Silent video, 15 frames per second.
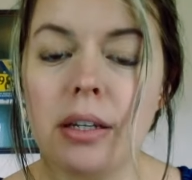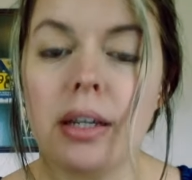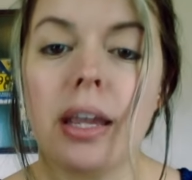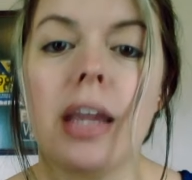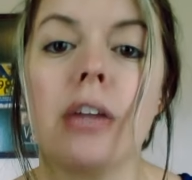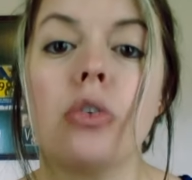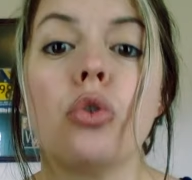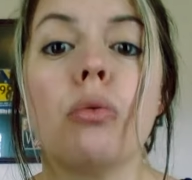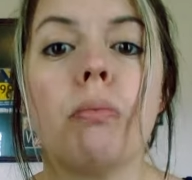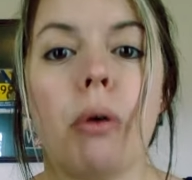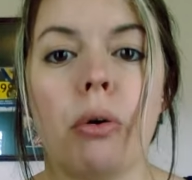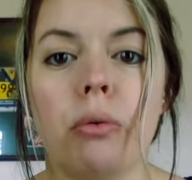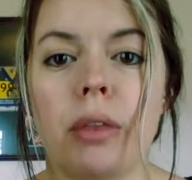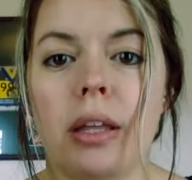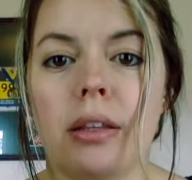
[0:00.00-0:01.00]
It can't do
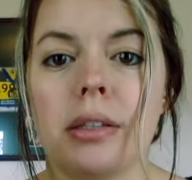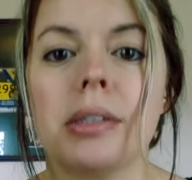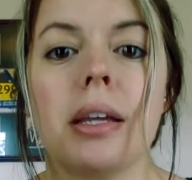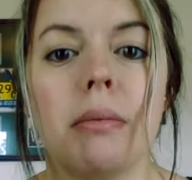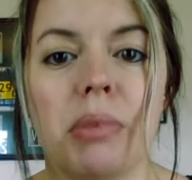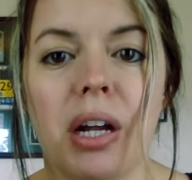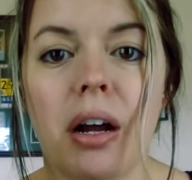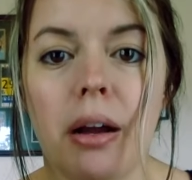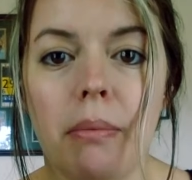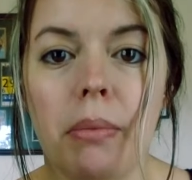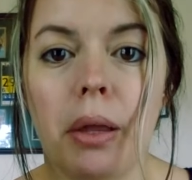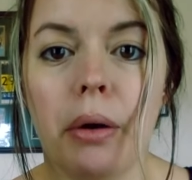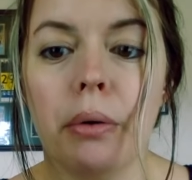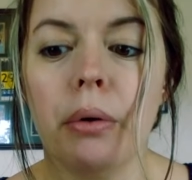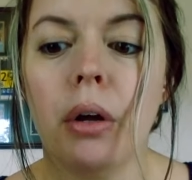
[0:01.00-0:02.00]
both at the same time
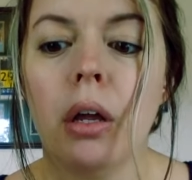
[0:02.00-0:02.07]
though.